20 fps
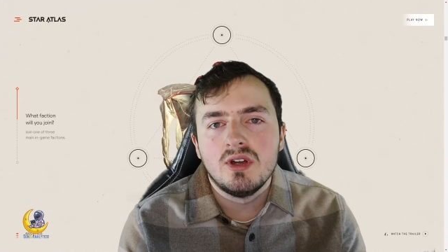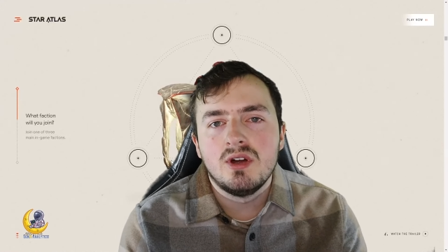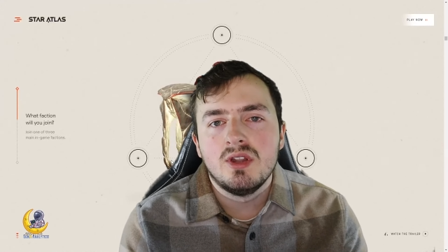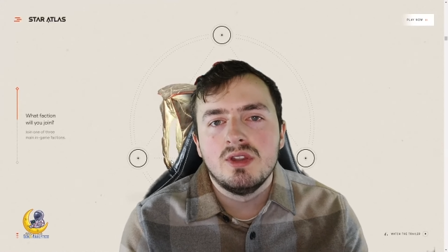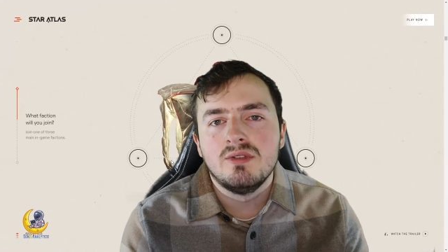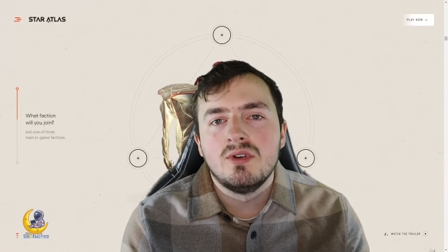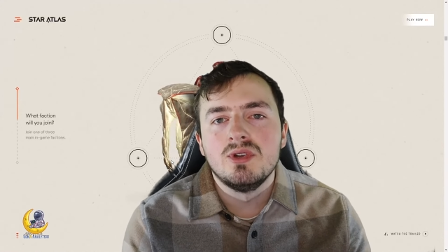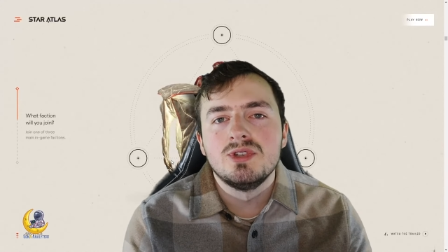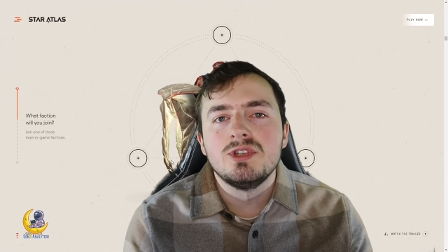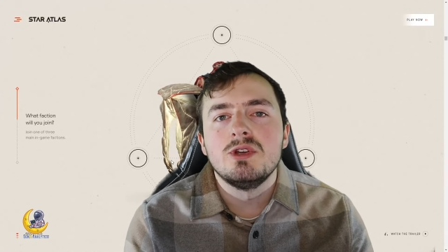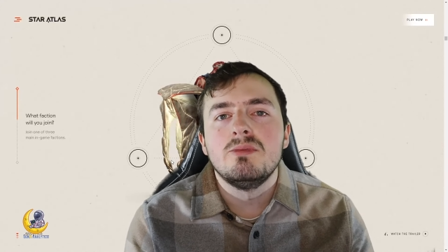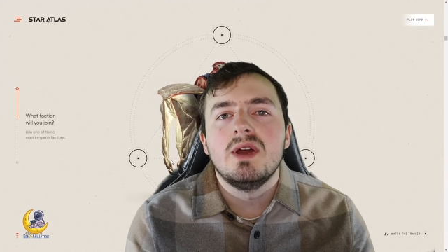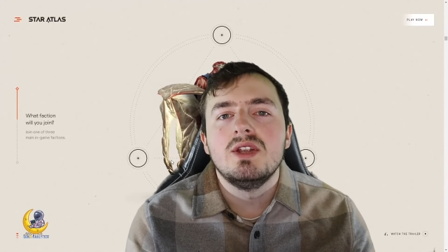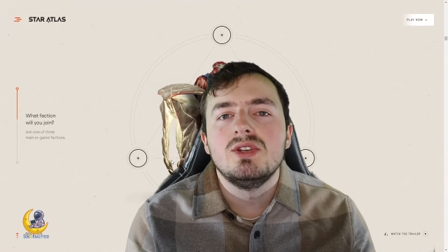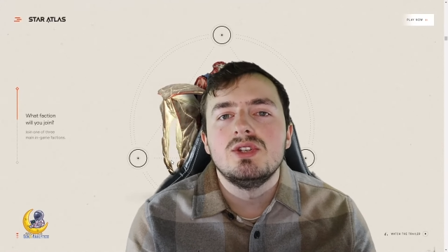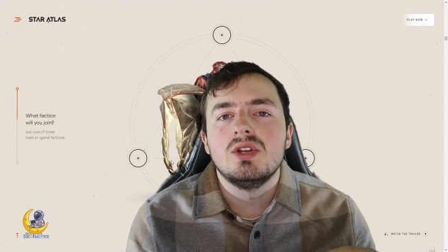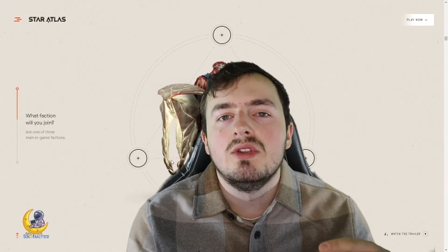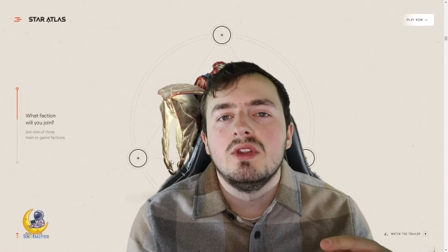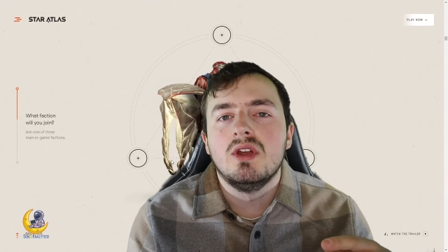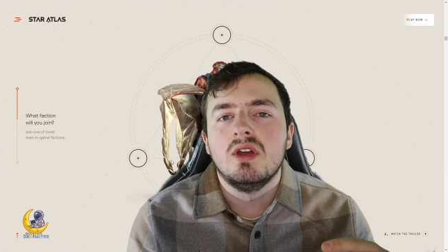or they've also
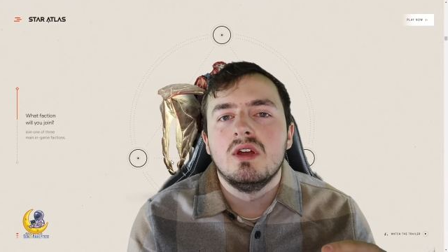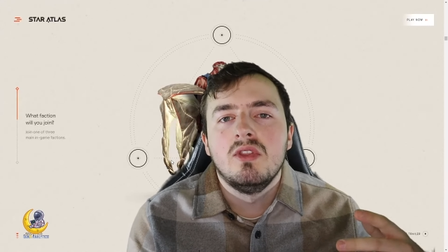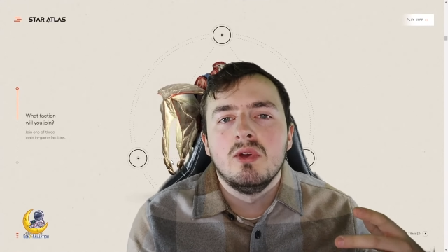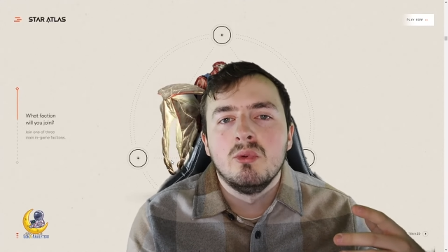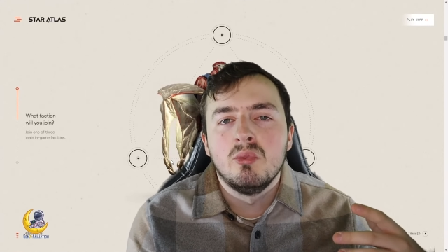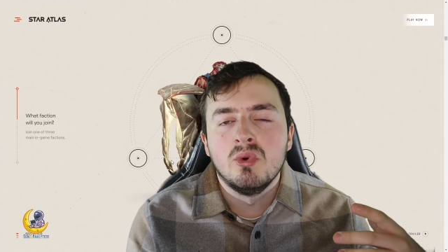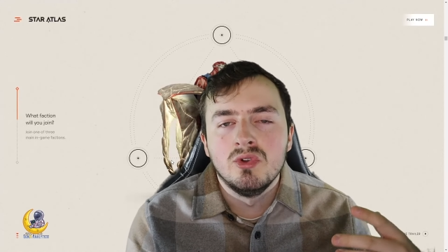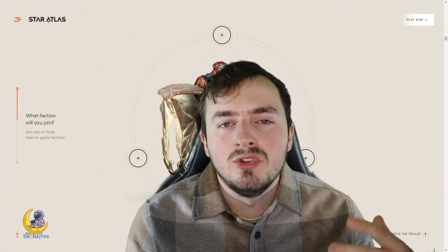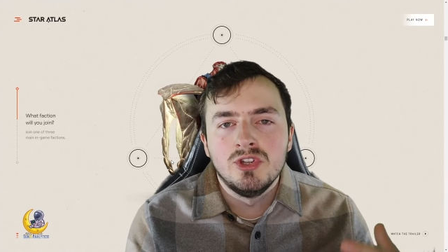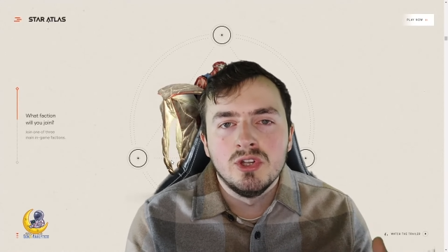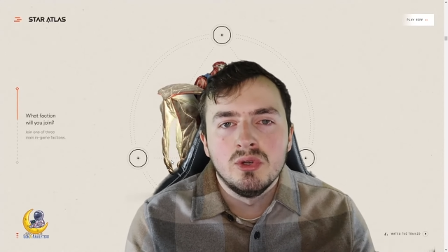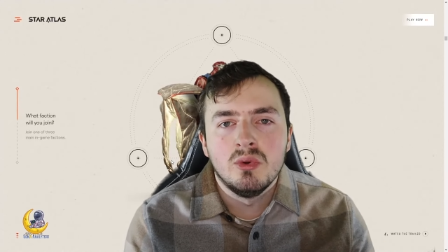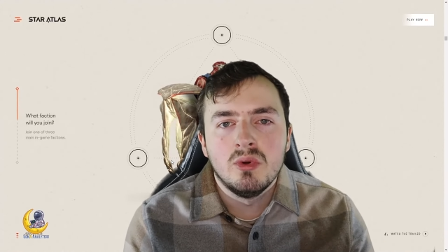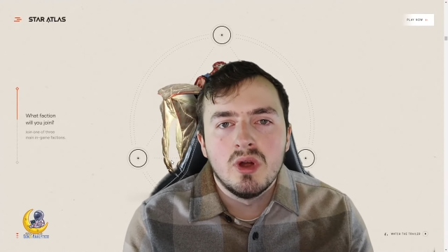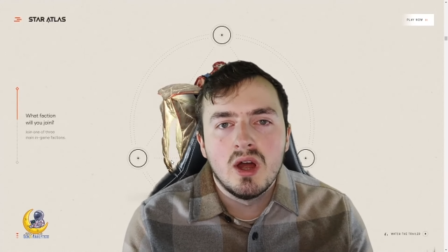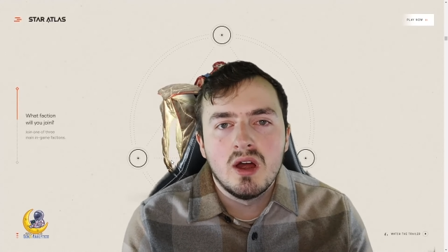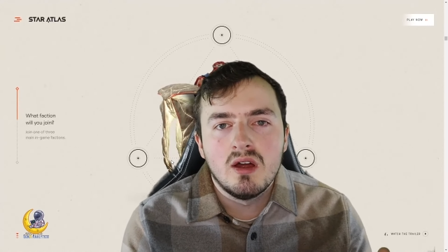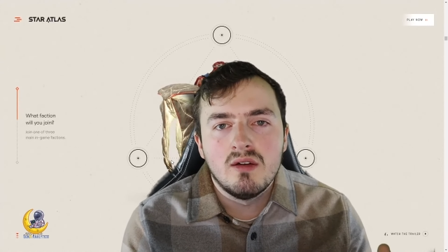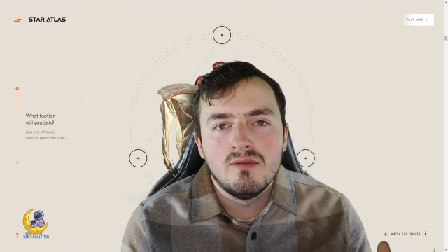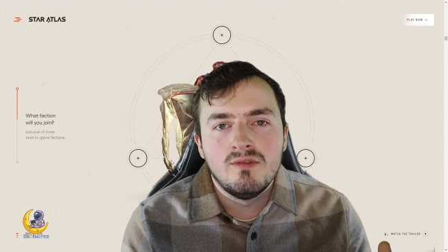mentioned that they will do
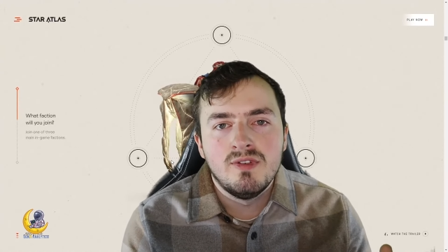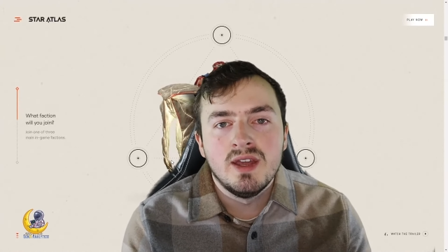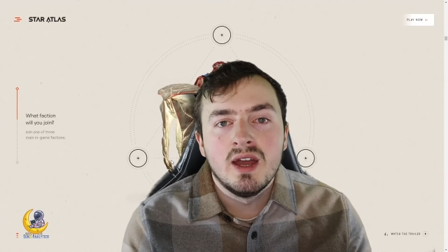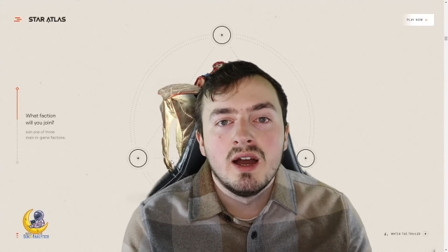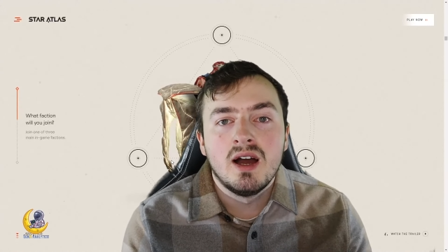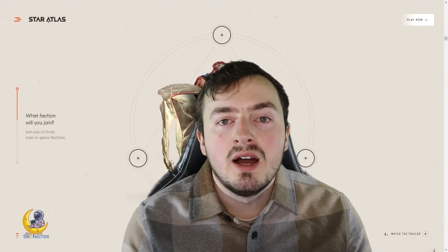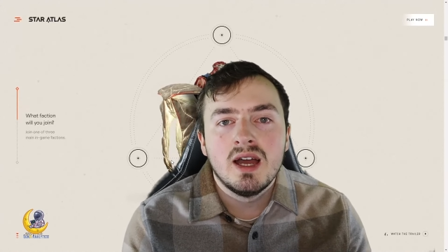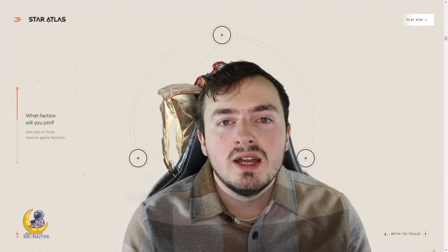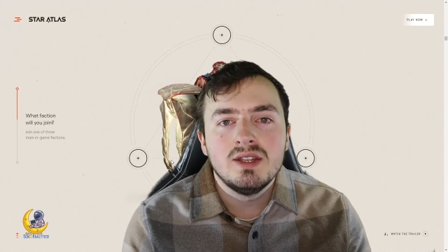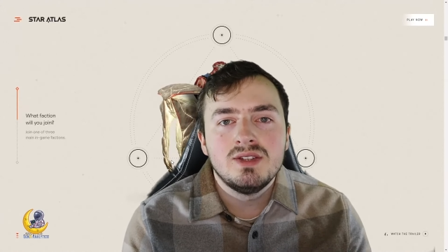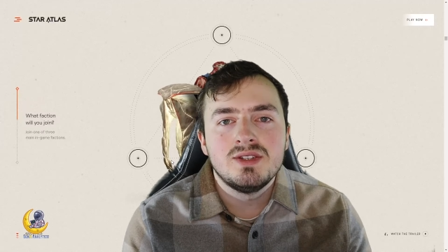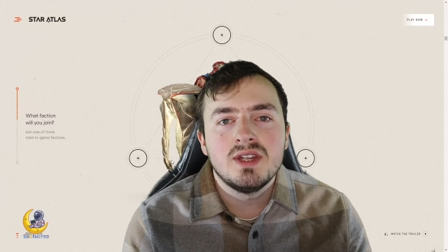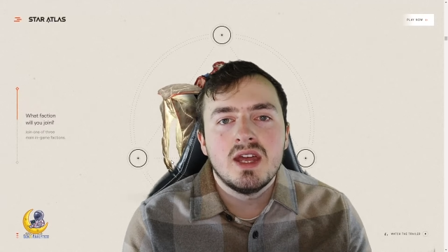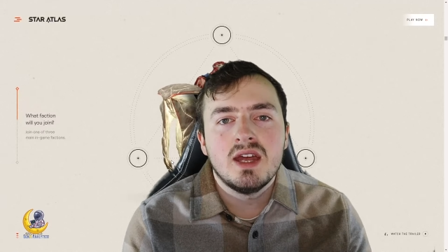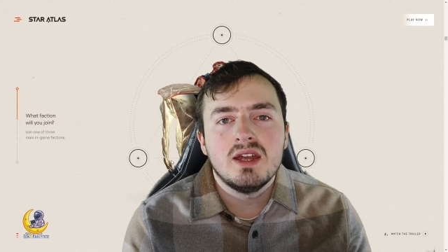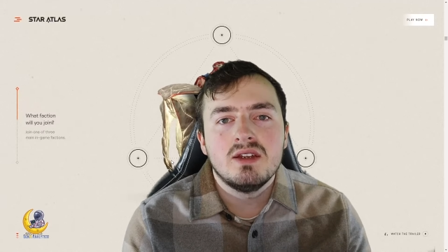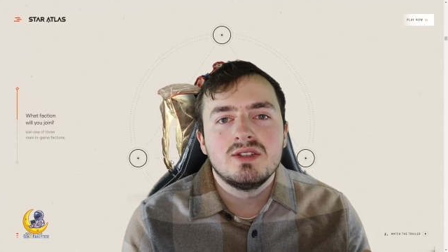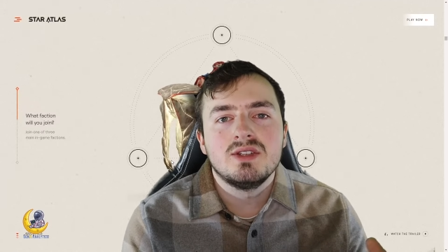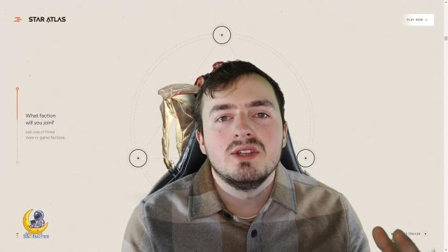a VR headset,